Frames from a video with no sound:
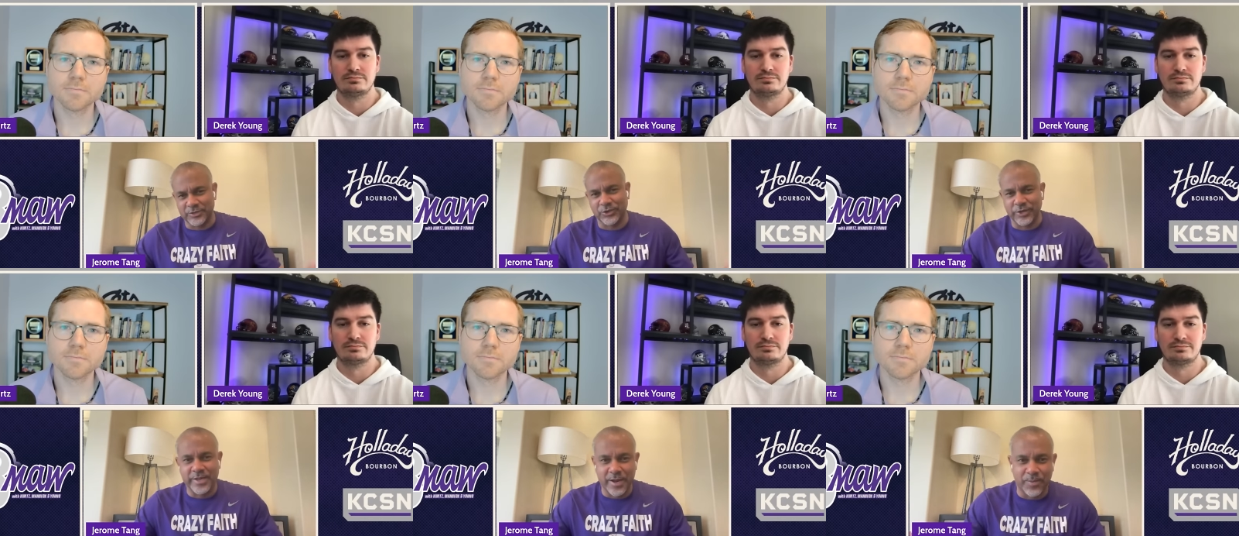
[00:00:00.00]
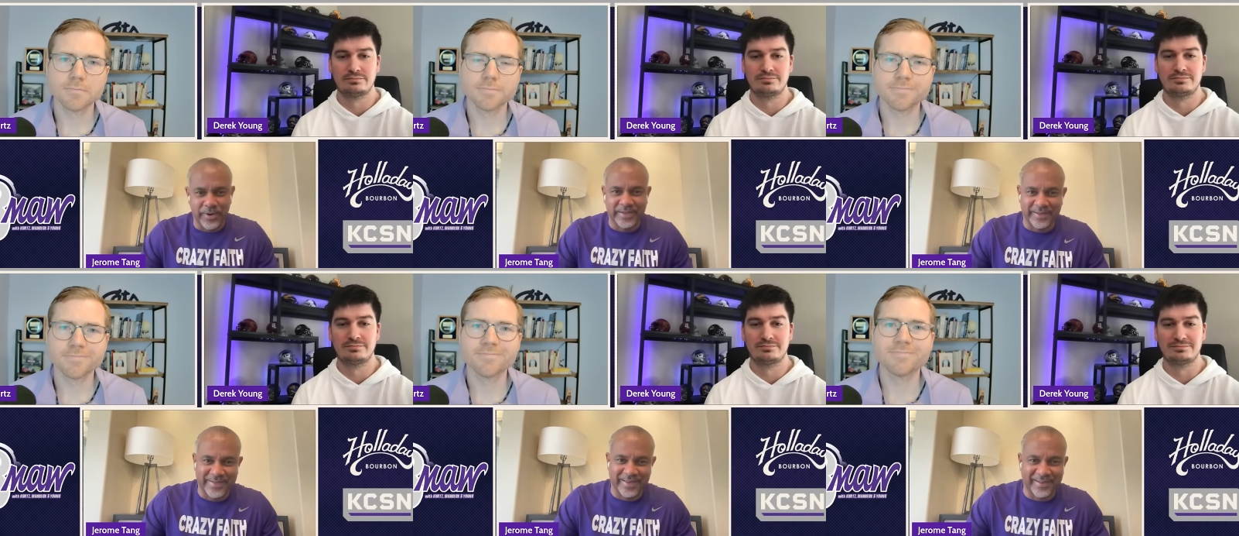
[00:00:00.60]
Speaker 1: certain number
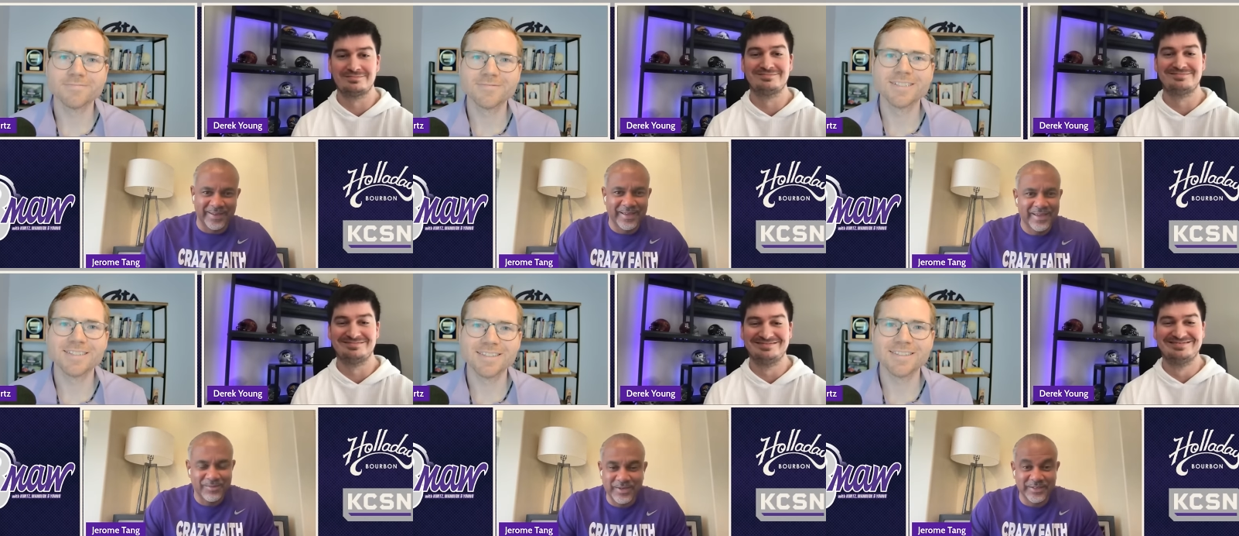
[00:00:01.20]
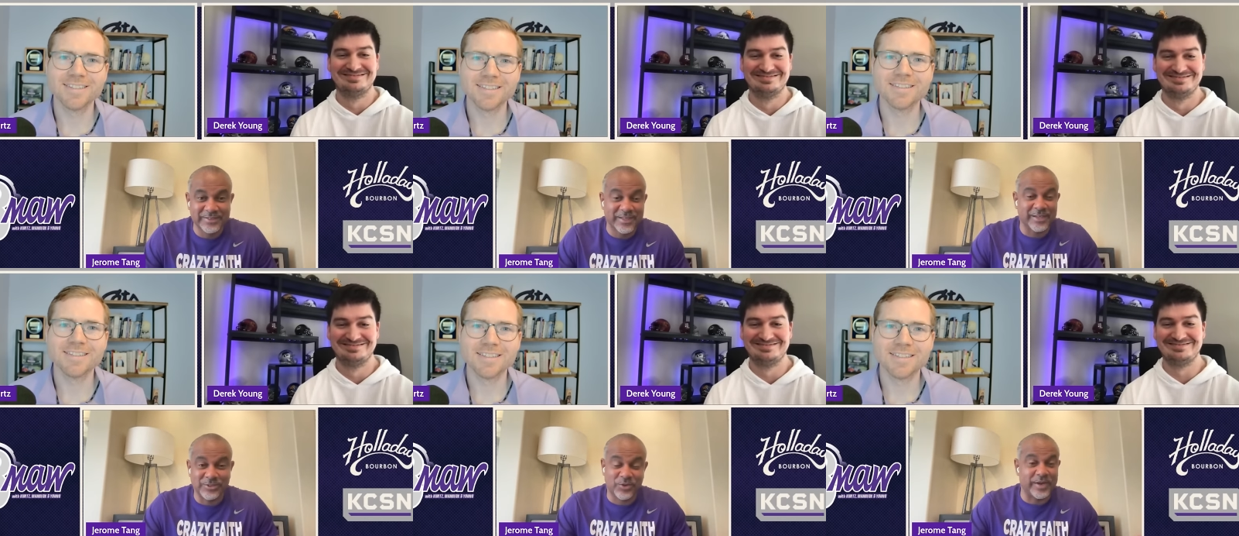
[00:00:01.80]
to get, but this
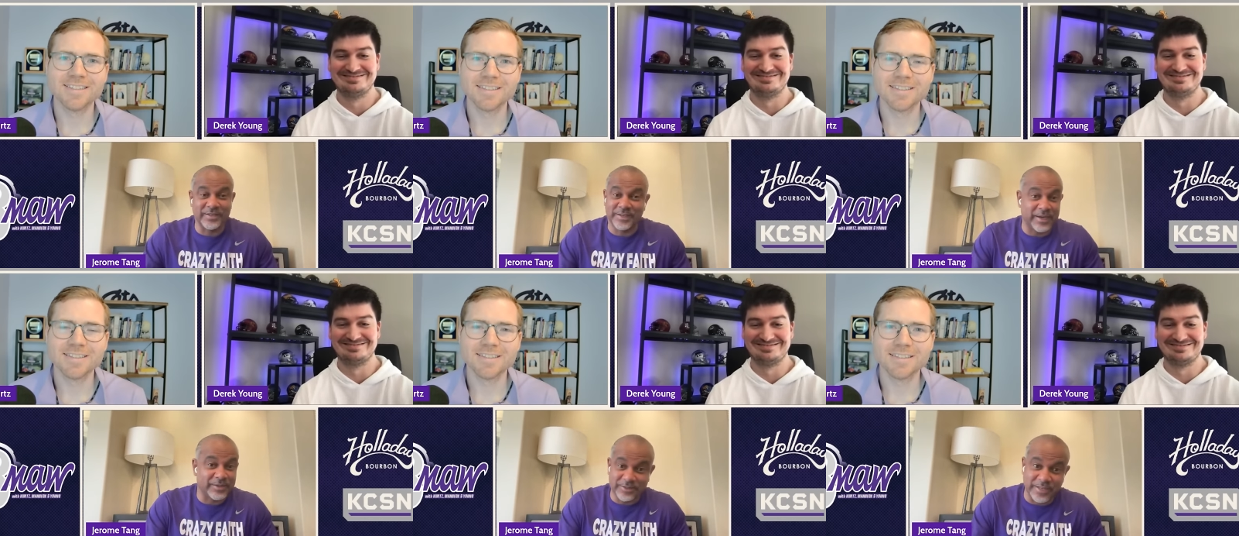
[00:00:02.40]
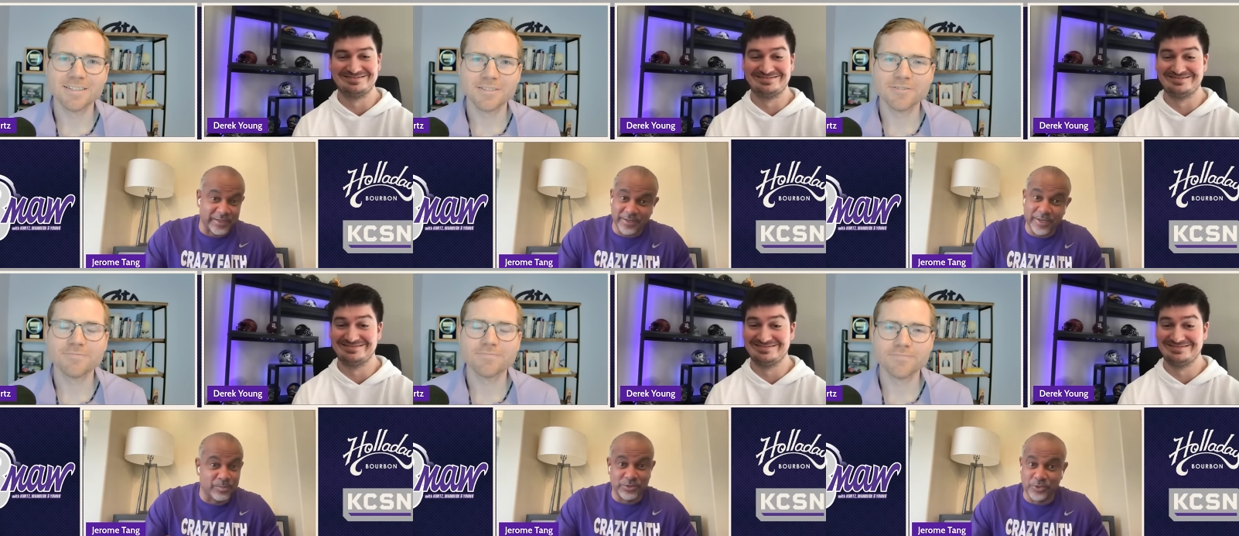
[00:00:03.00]
thing is crazy. I was just like the
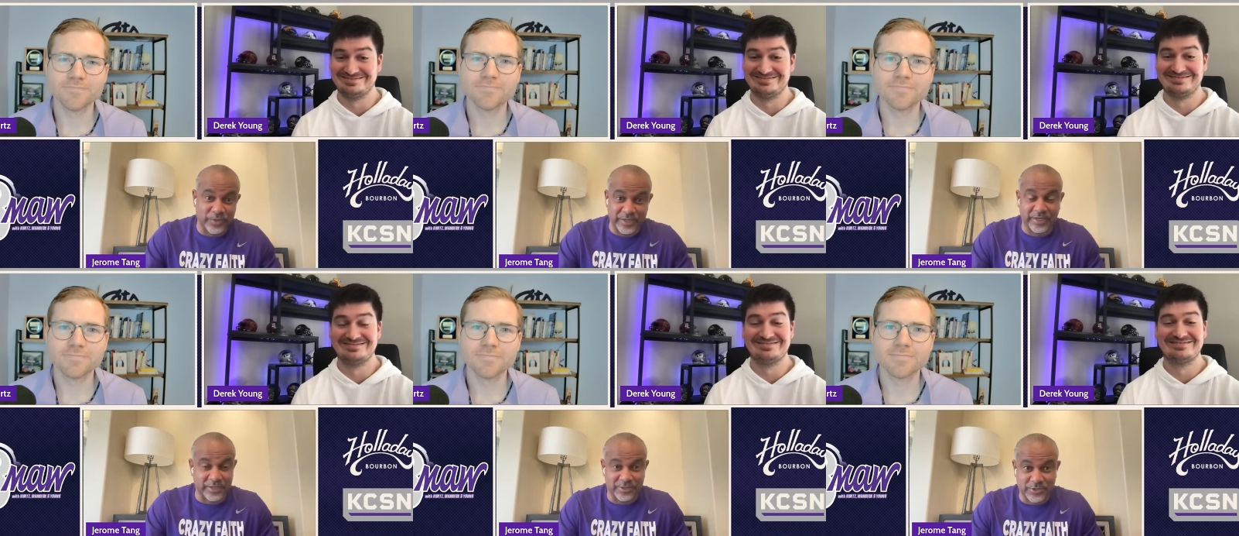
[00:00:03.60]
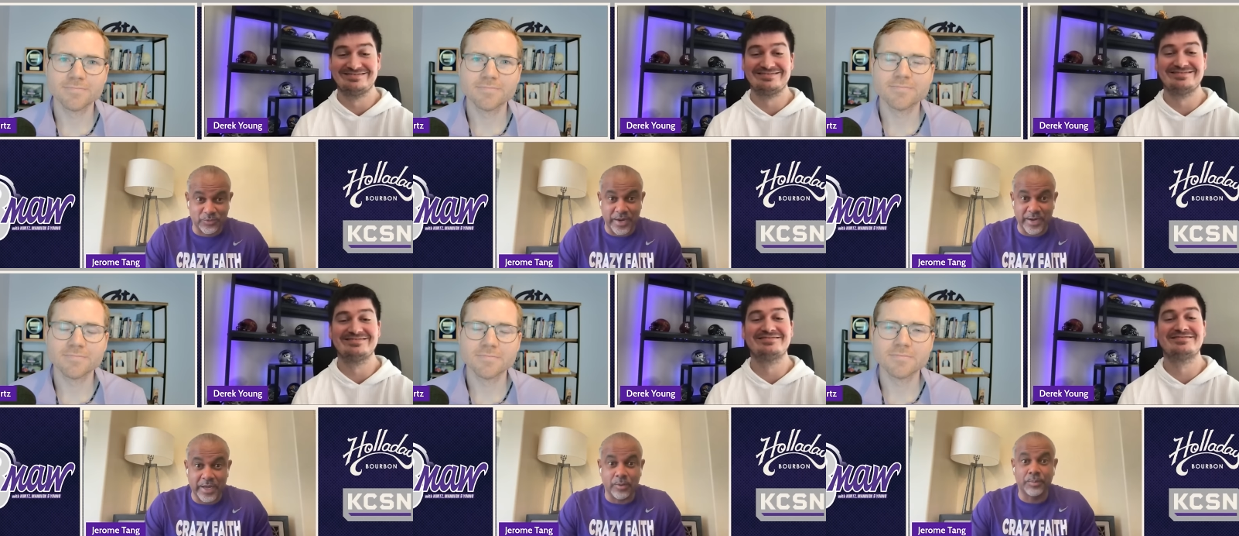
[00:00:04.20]
numbers are ridiculous
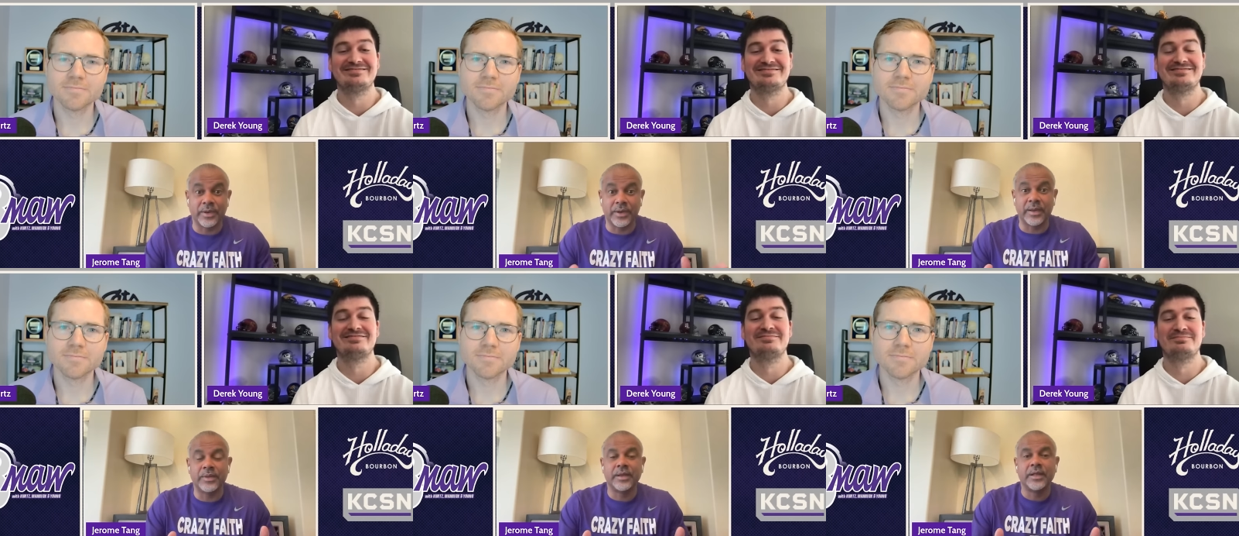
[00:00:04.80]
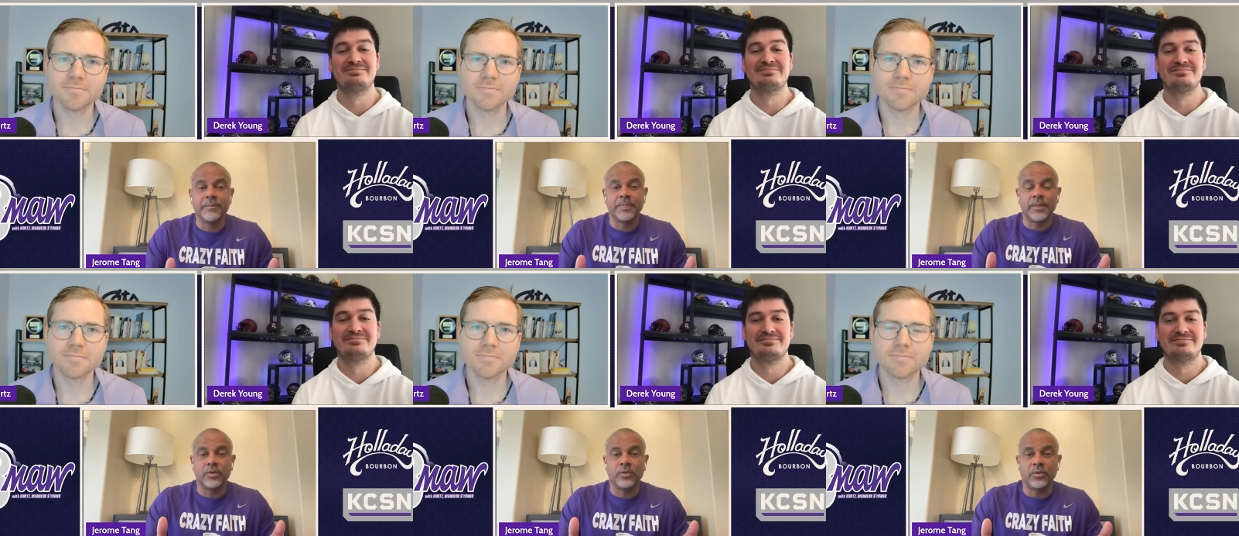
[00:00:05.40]
right now, but I mean,
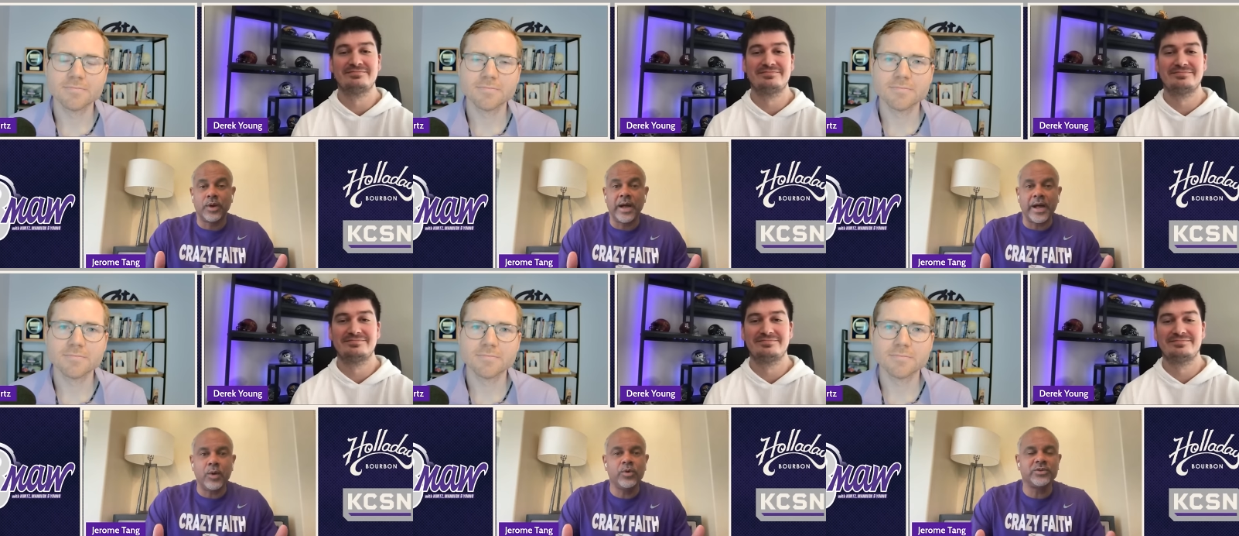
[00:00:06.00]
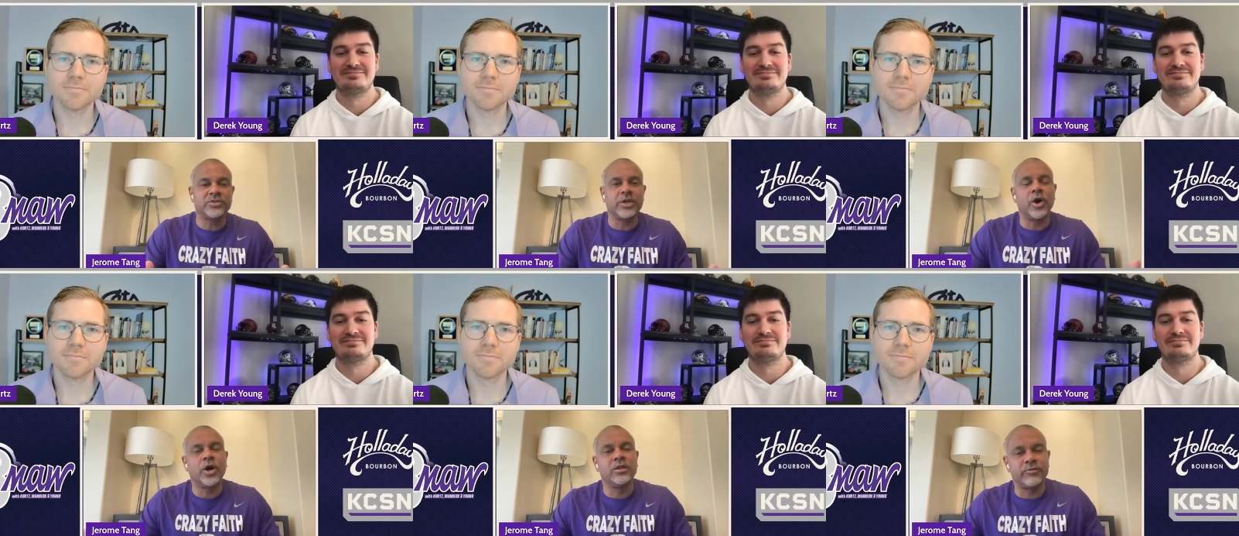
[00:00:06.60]
I, I want to see
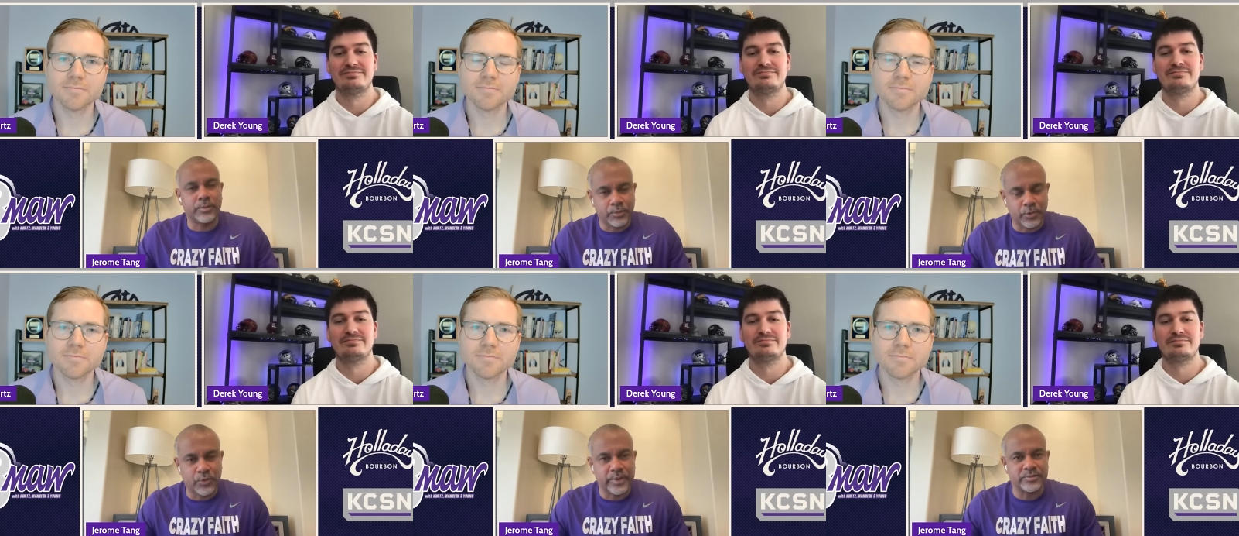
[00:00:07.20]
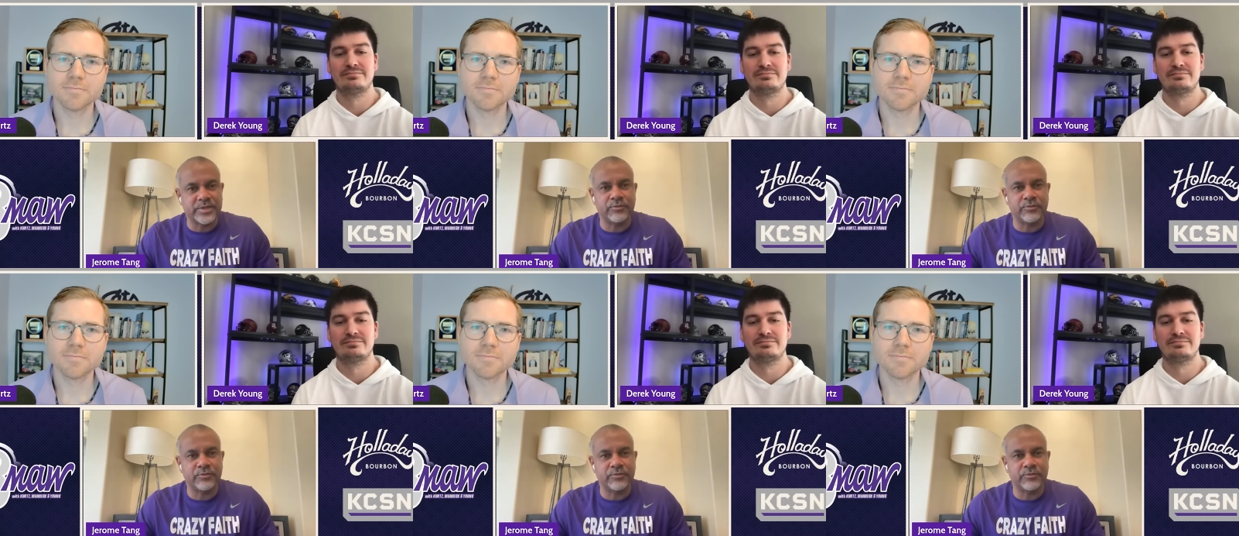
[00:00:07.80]
all of our programs